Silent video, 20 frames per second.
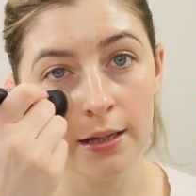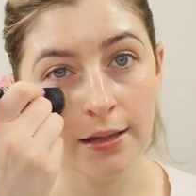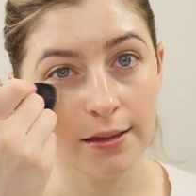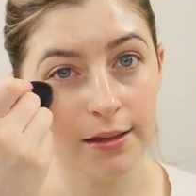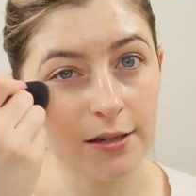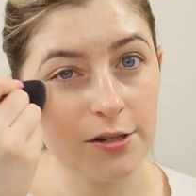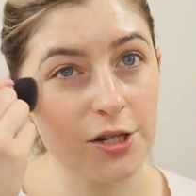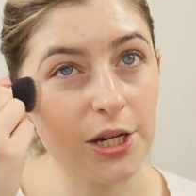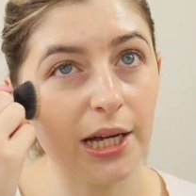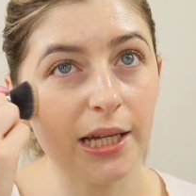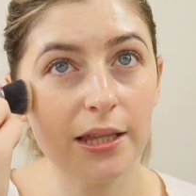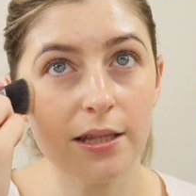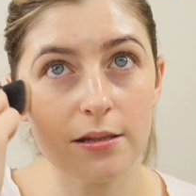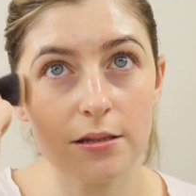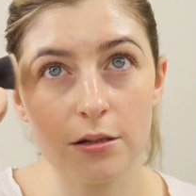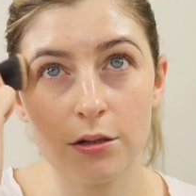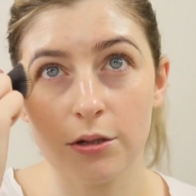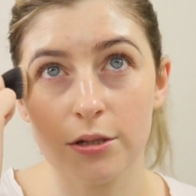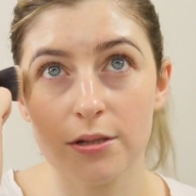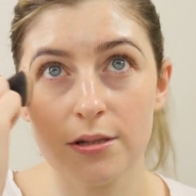the shade that's
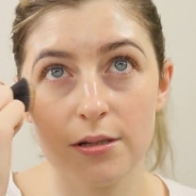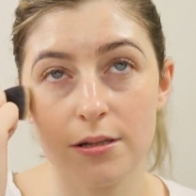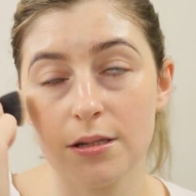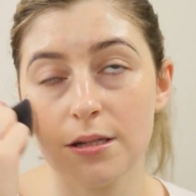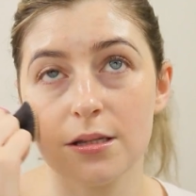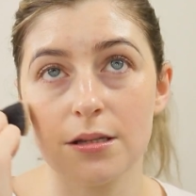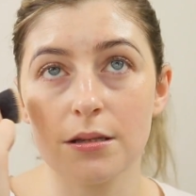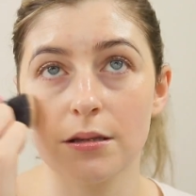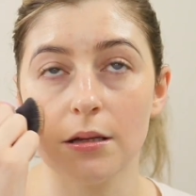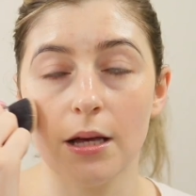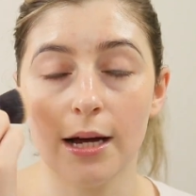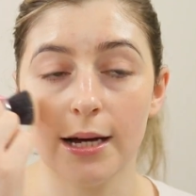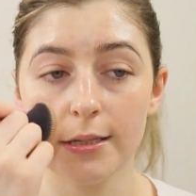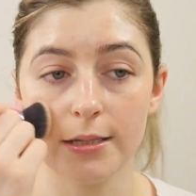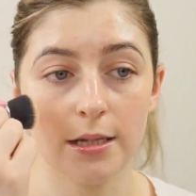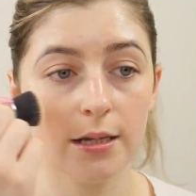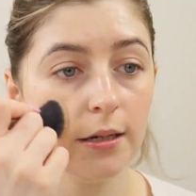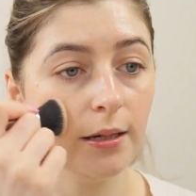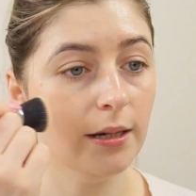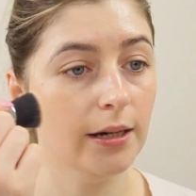closest is
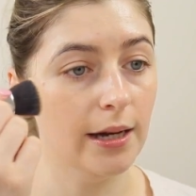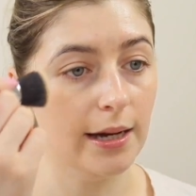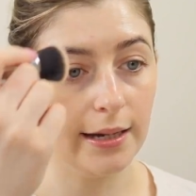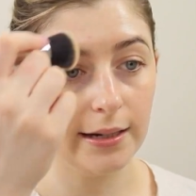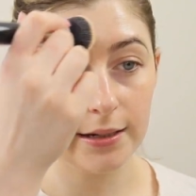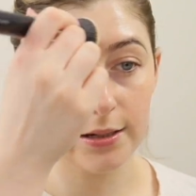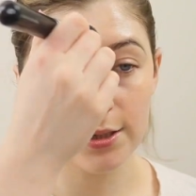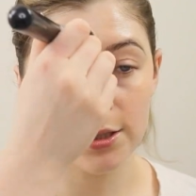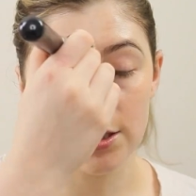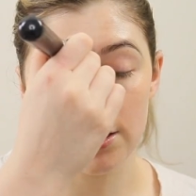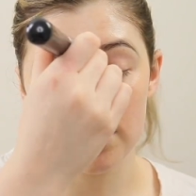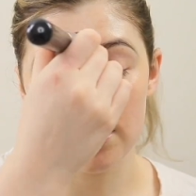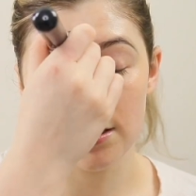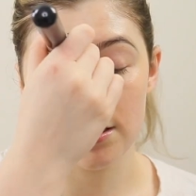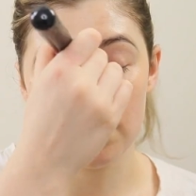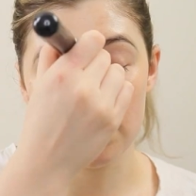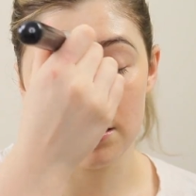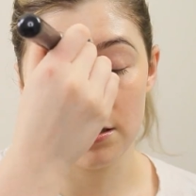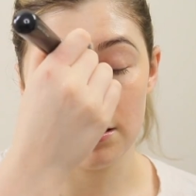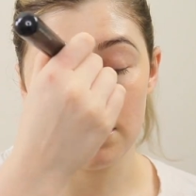lighter, and it's
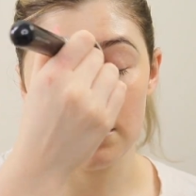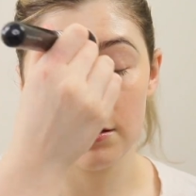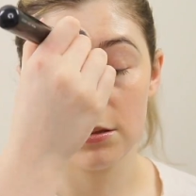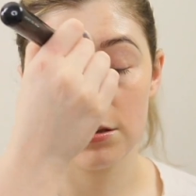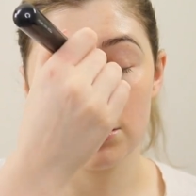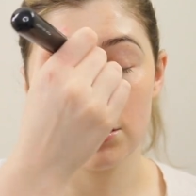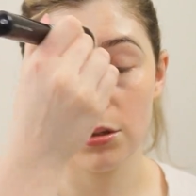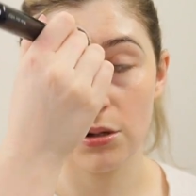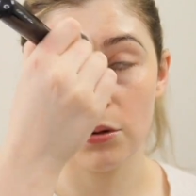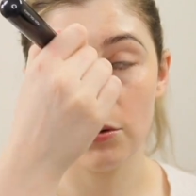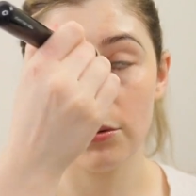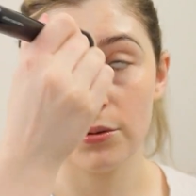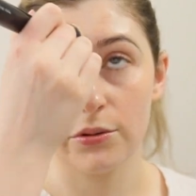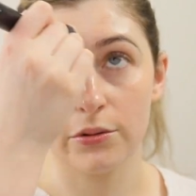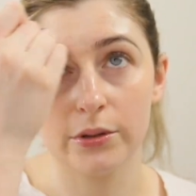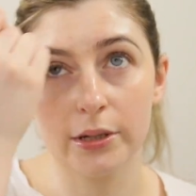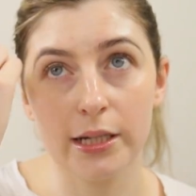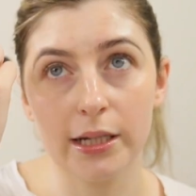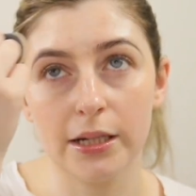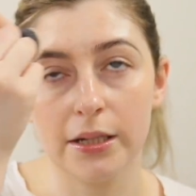just so
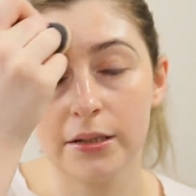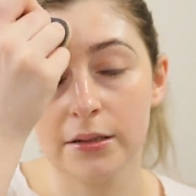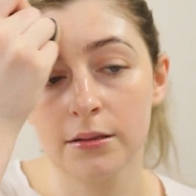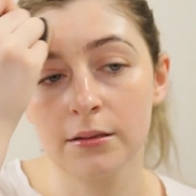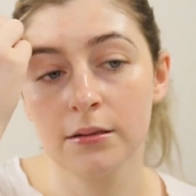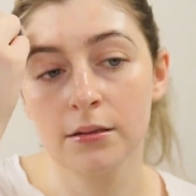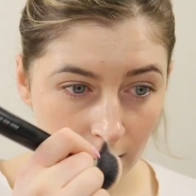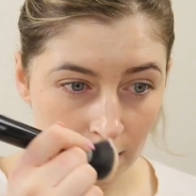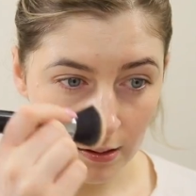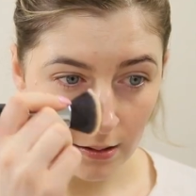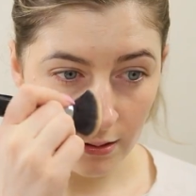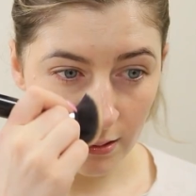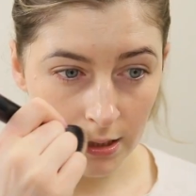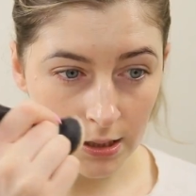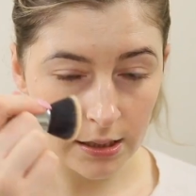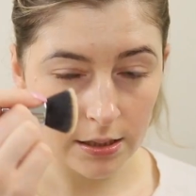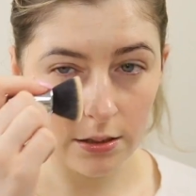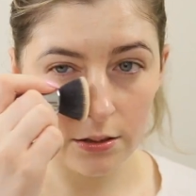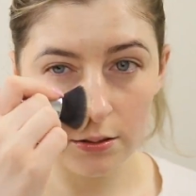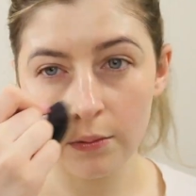annoying
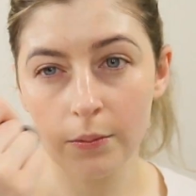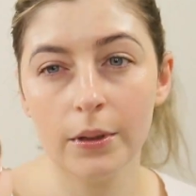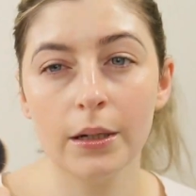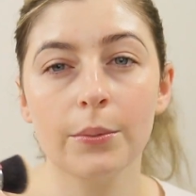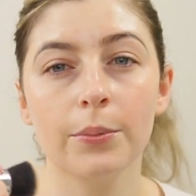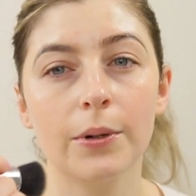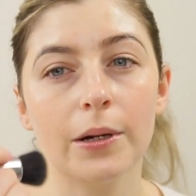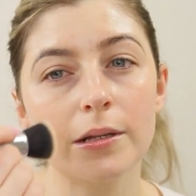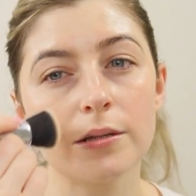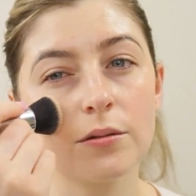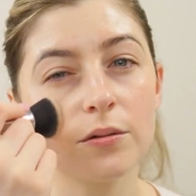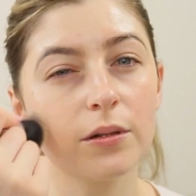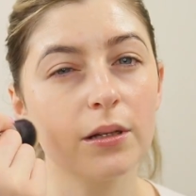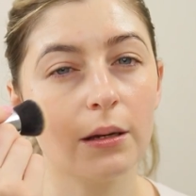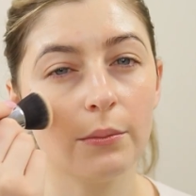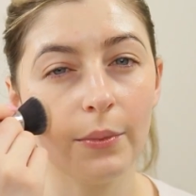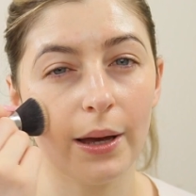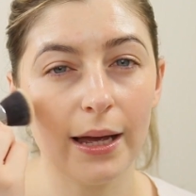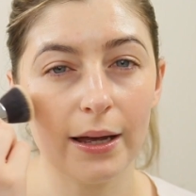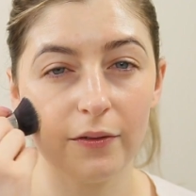because not many brands really
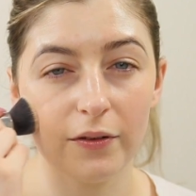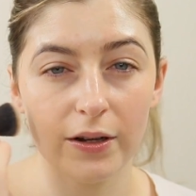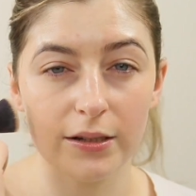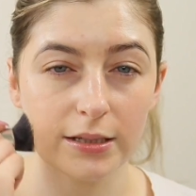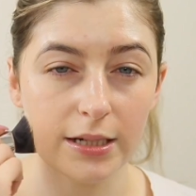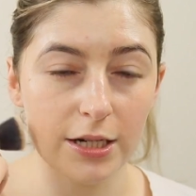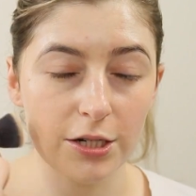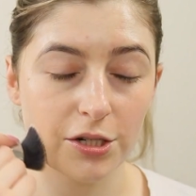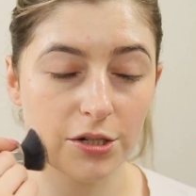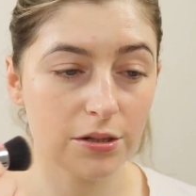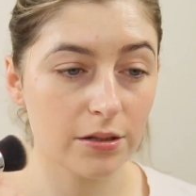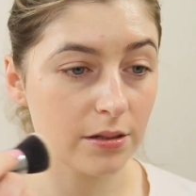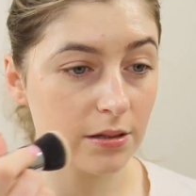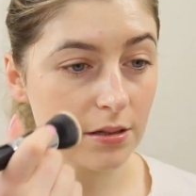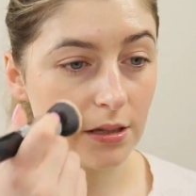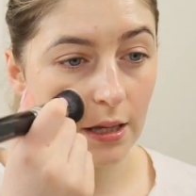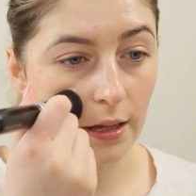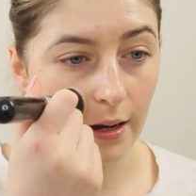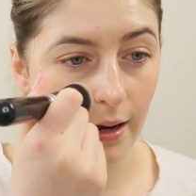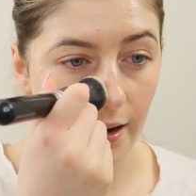make foundations
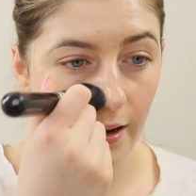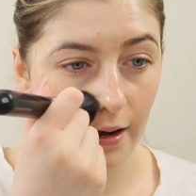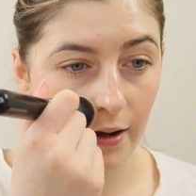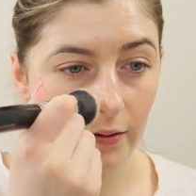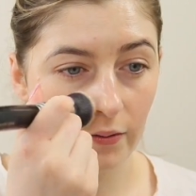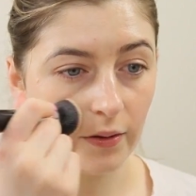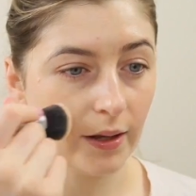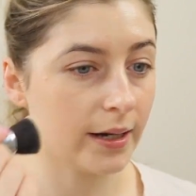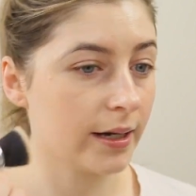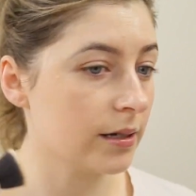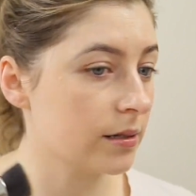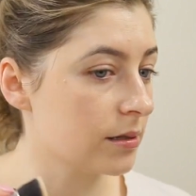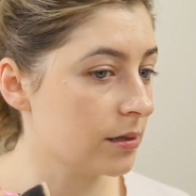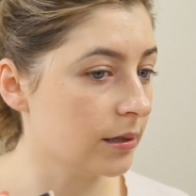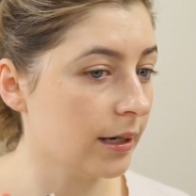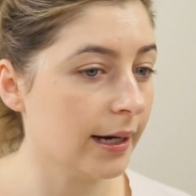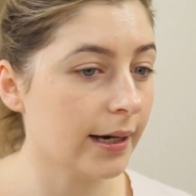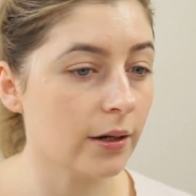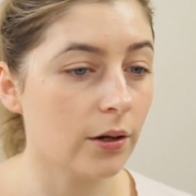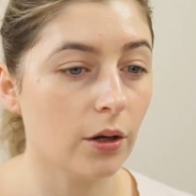that have like a
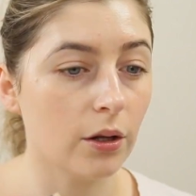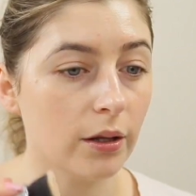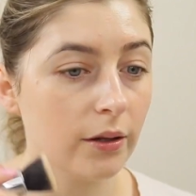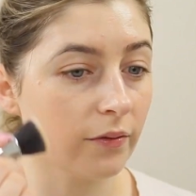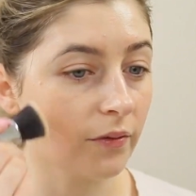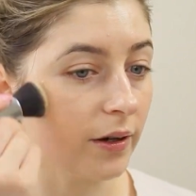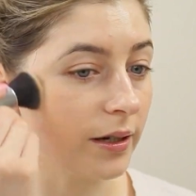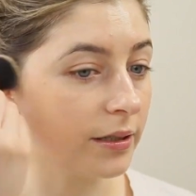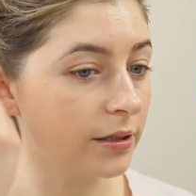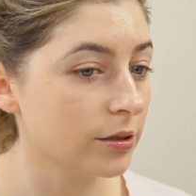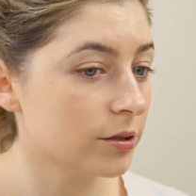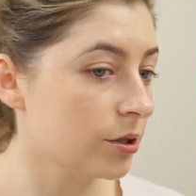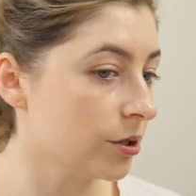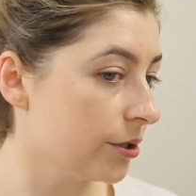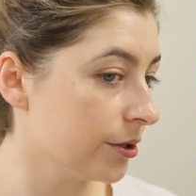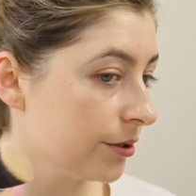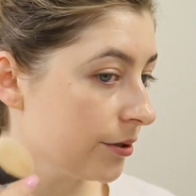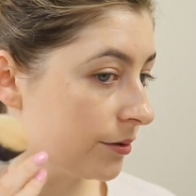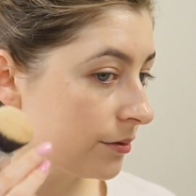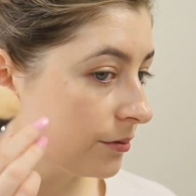slight olive
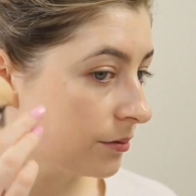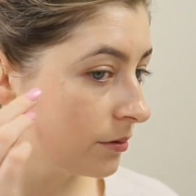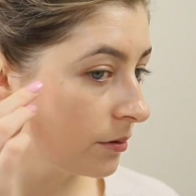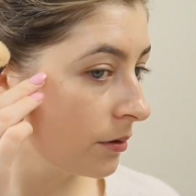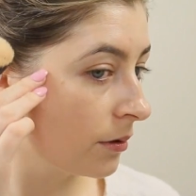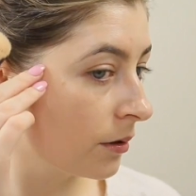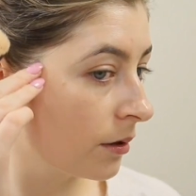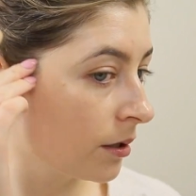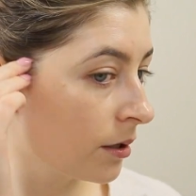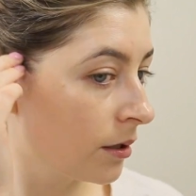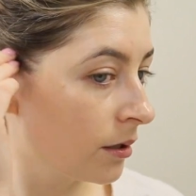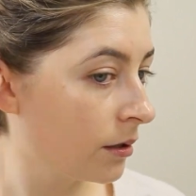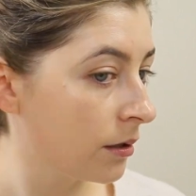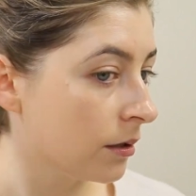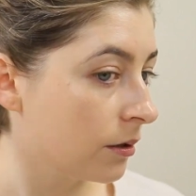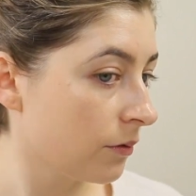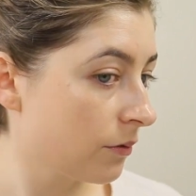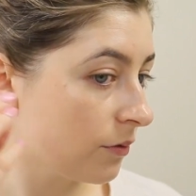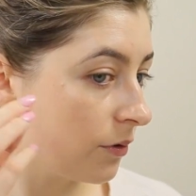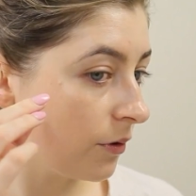undertone
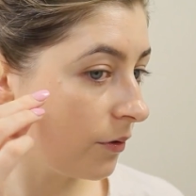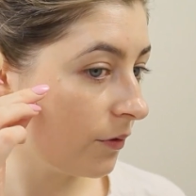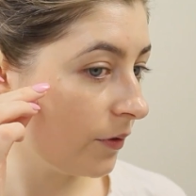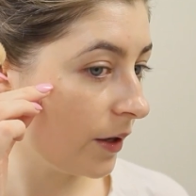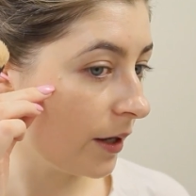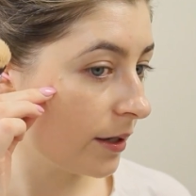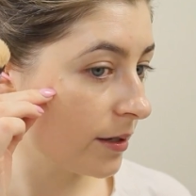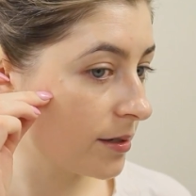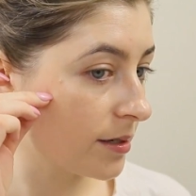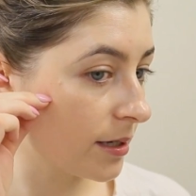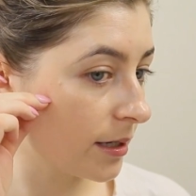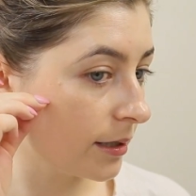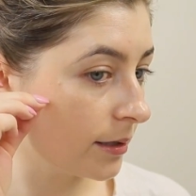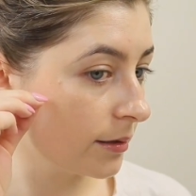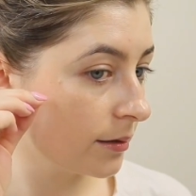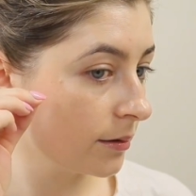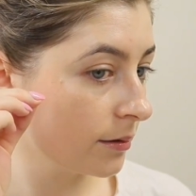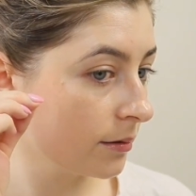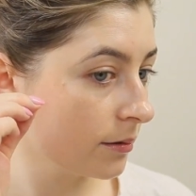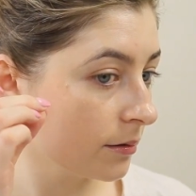for fair skin.